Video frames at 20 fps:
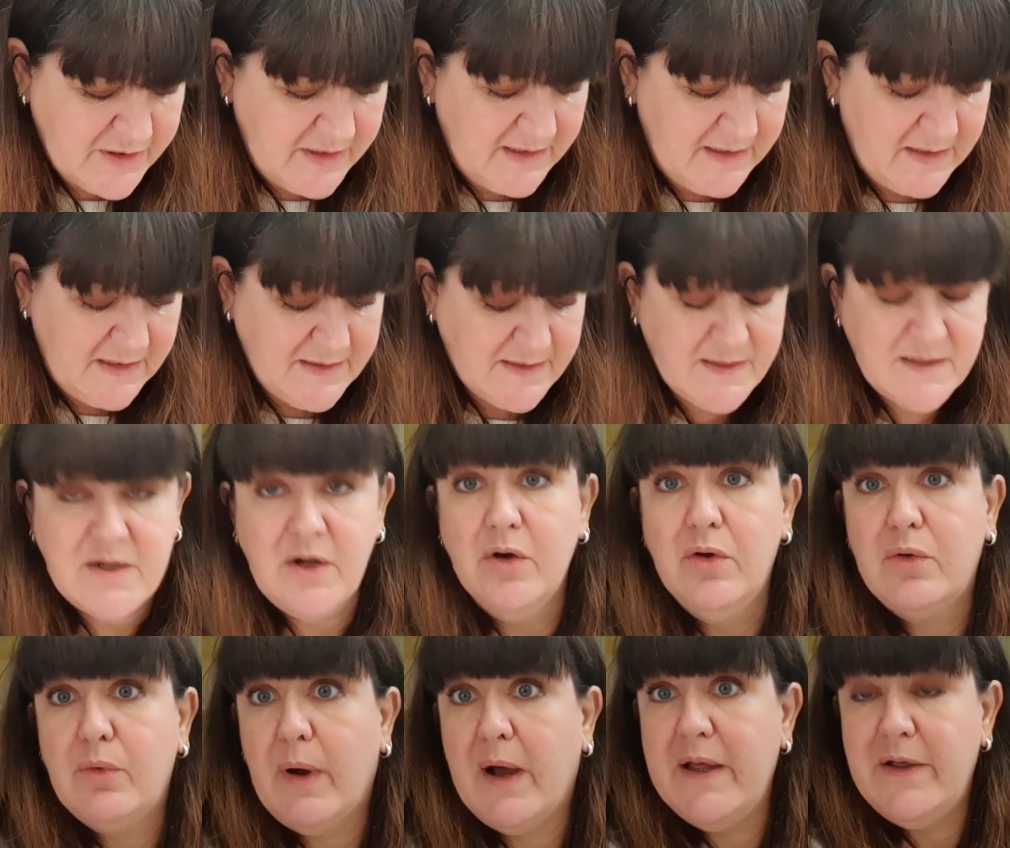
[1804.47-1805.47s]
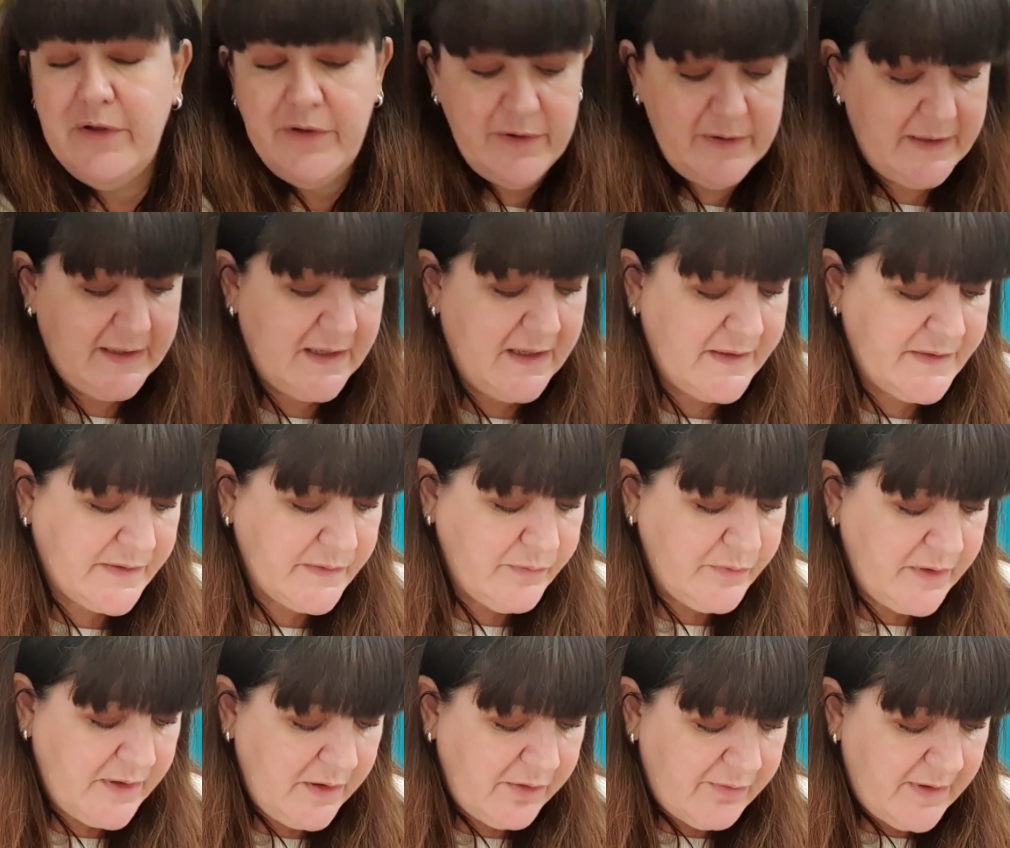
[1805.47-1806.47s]
it's still quite early here, so I'm
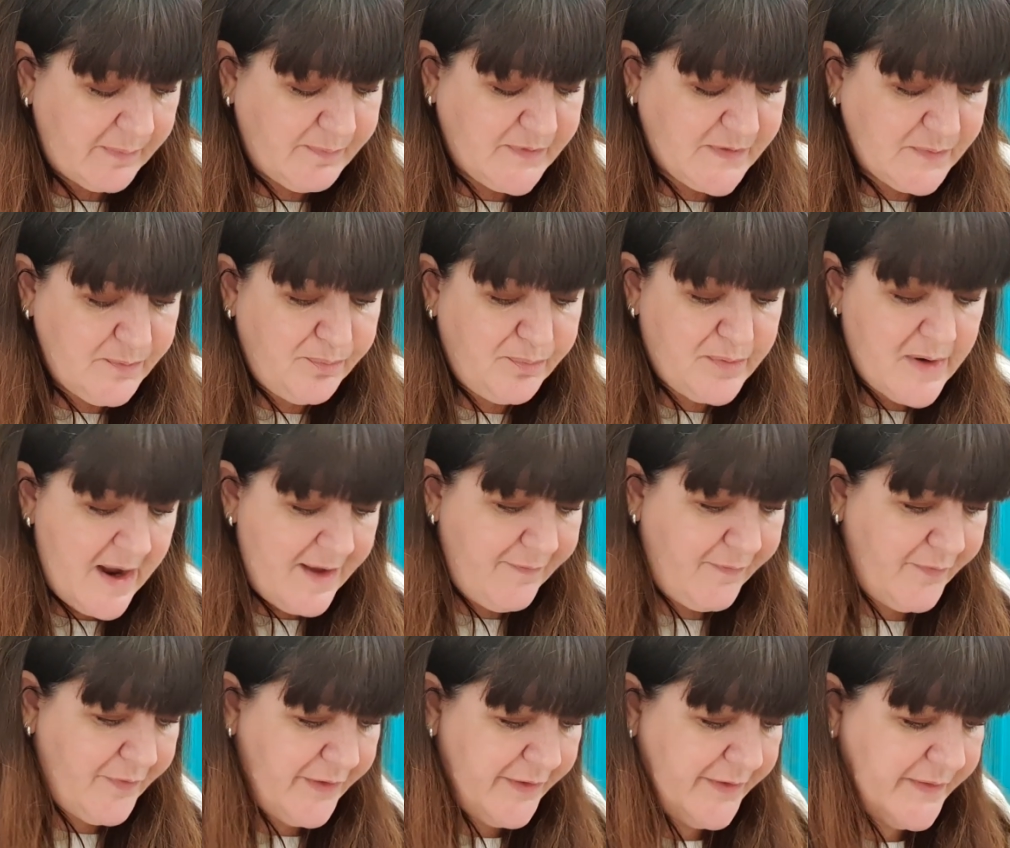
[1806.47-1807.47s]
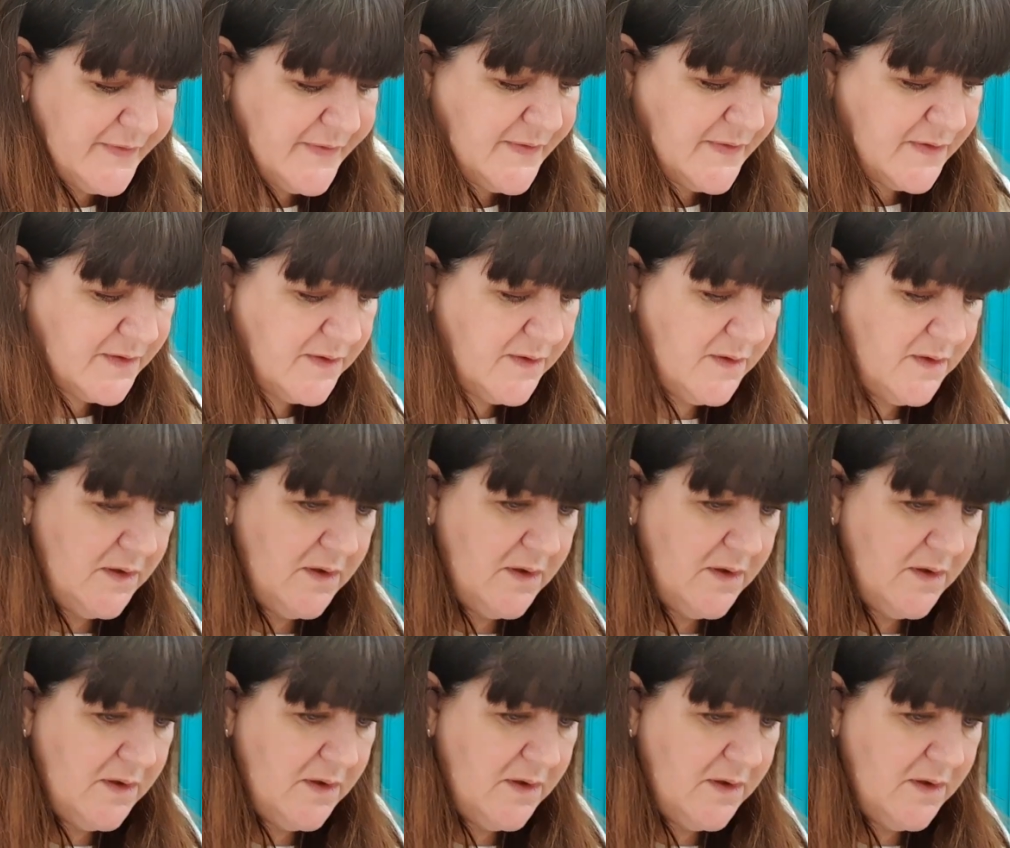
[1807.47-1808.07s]
gonna grab some breakfast,